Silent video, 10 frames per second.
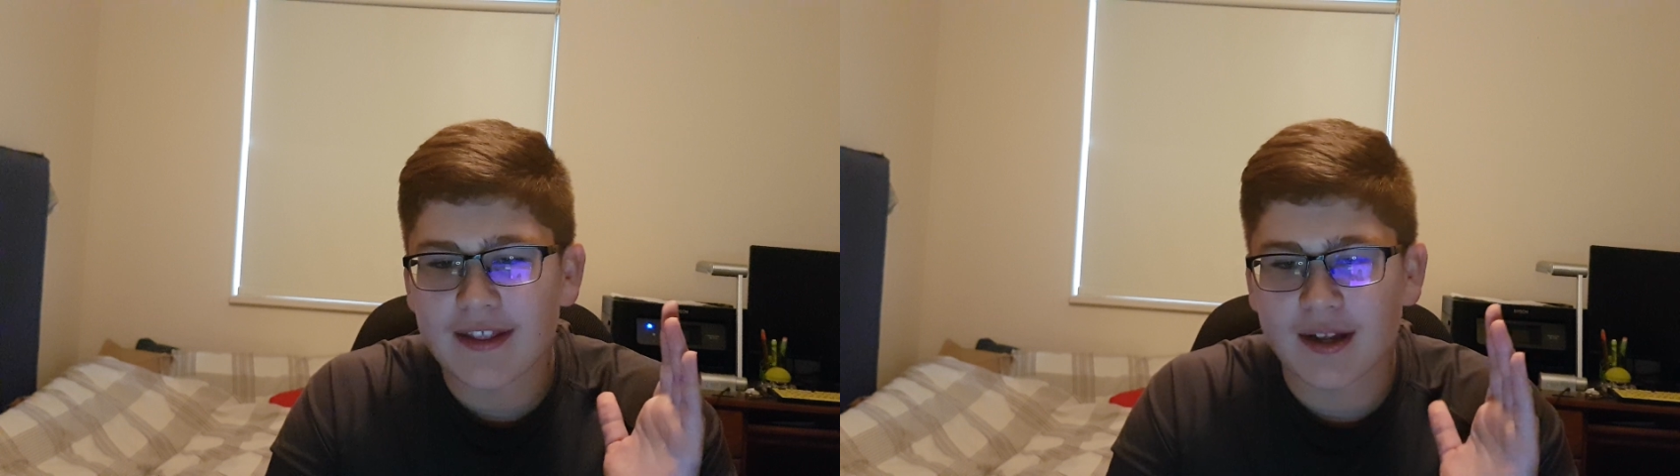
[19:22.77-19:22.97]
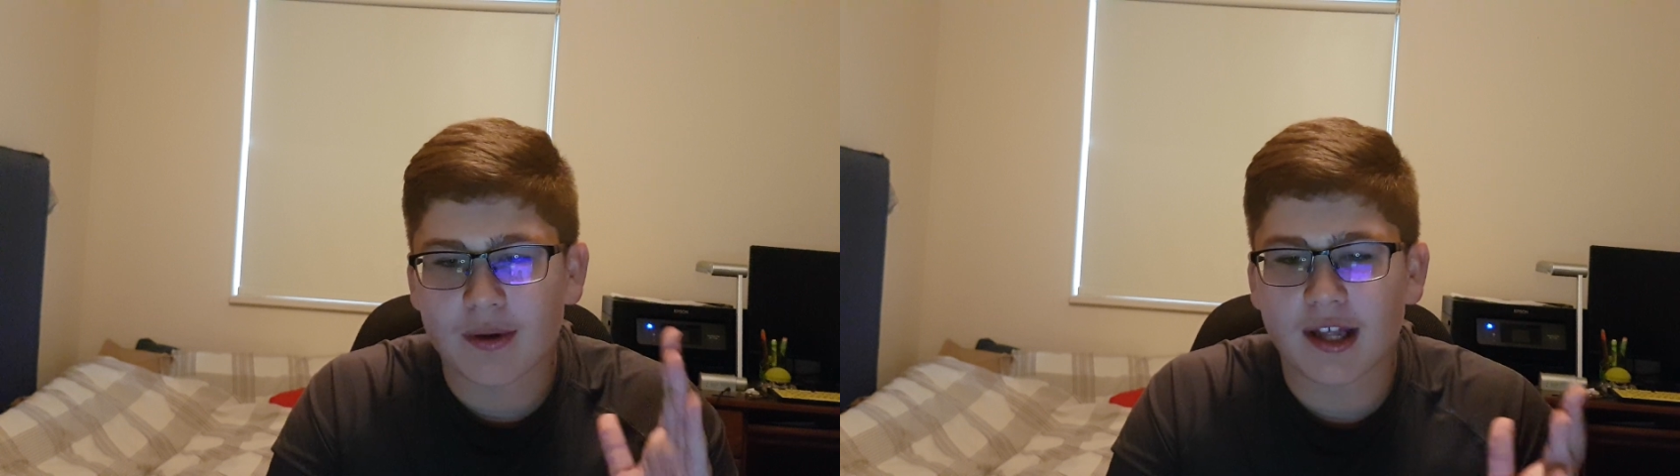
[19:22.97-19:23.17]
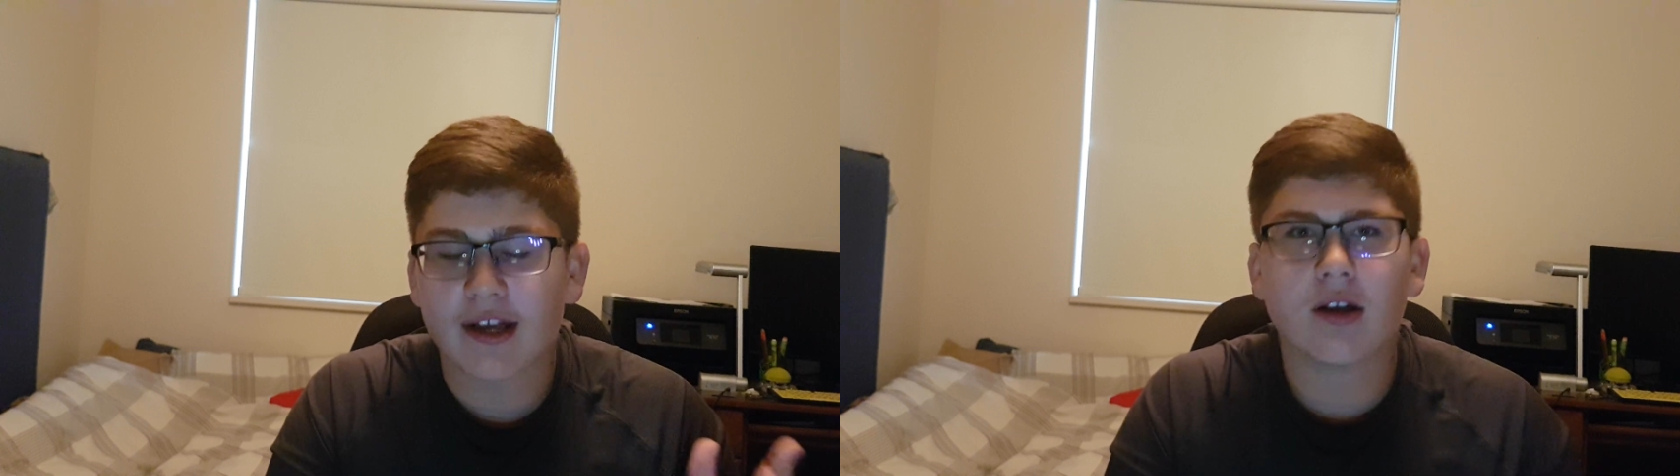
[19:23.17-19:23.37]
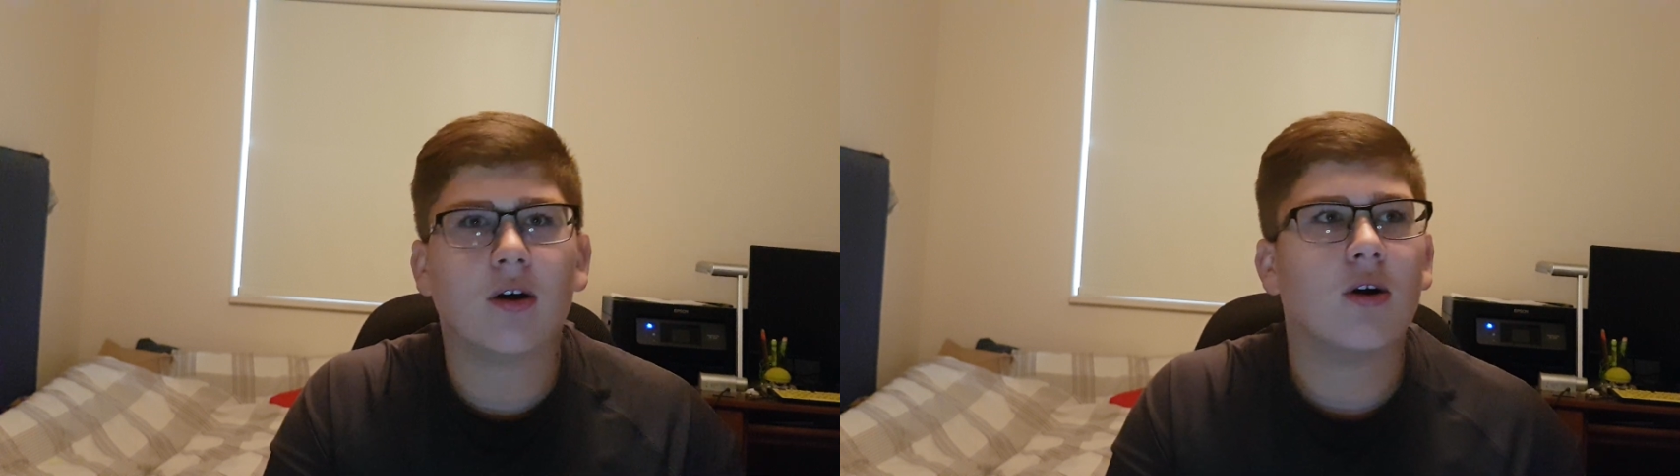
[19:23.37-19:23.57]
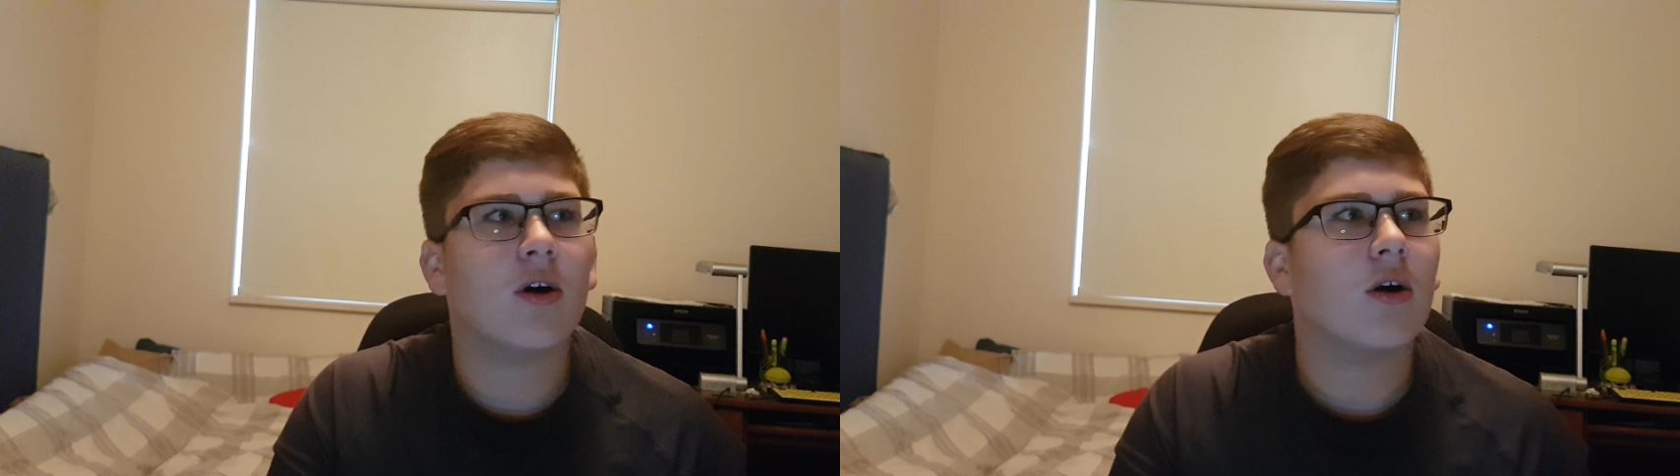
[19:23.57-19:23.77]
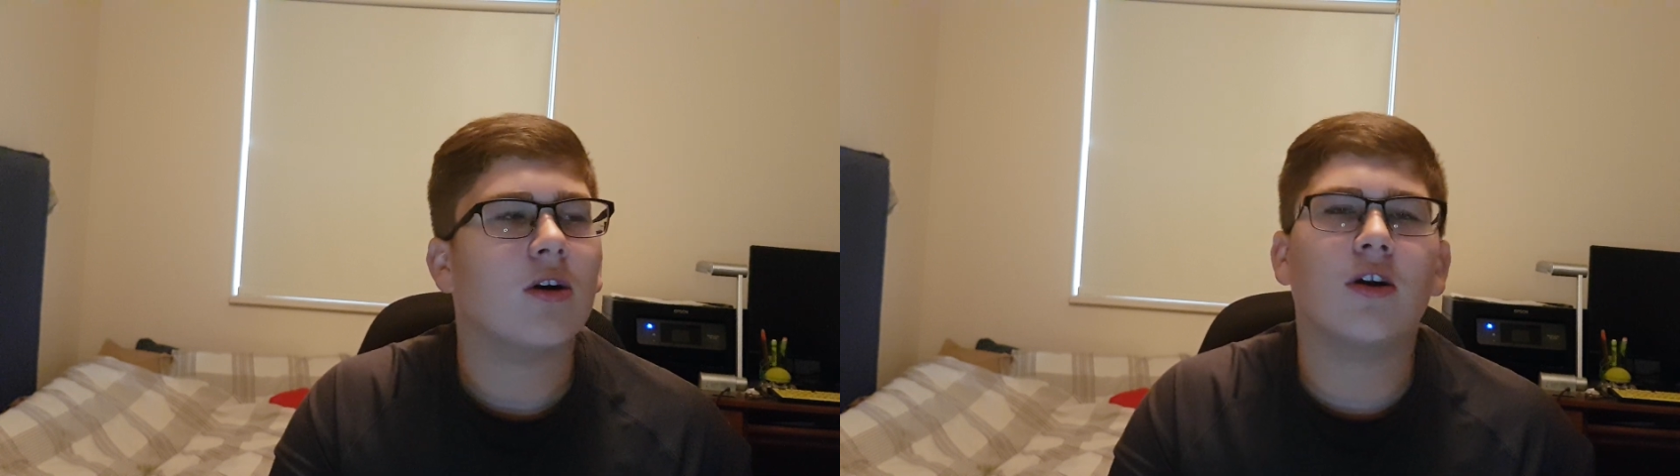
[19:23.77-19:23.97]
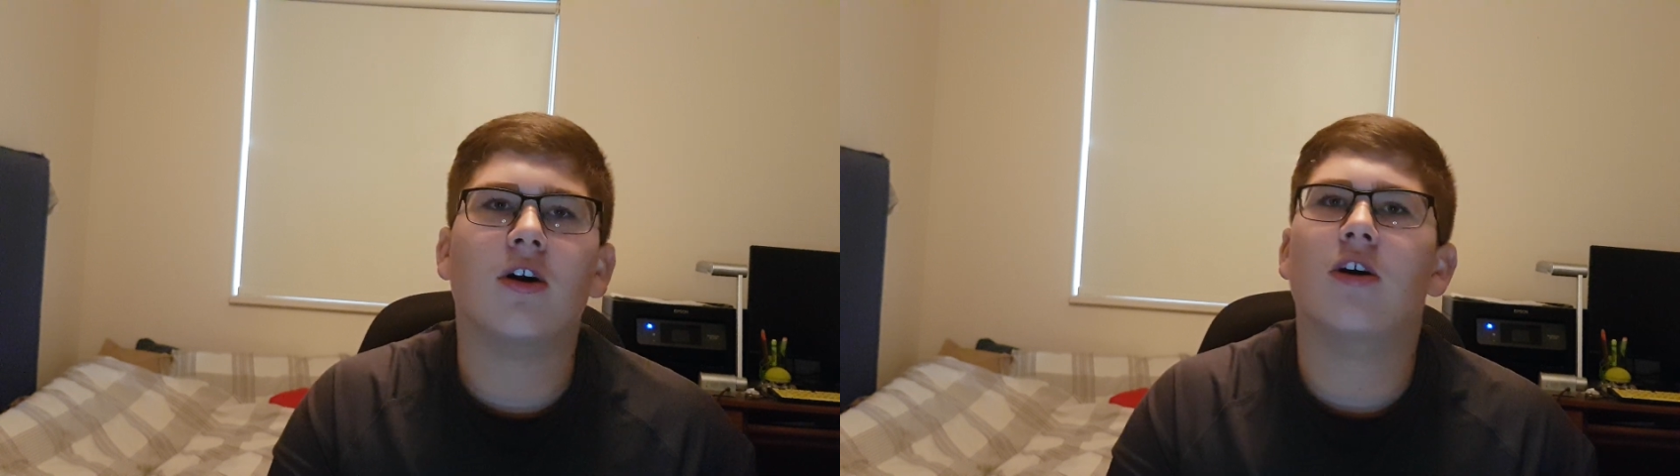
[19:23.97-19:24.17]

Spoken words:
They were like, no.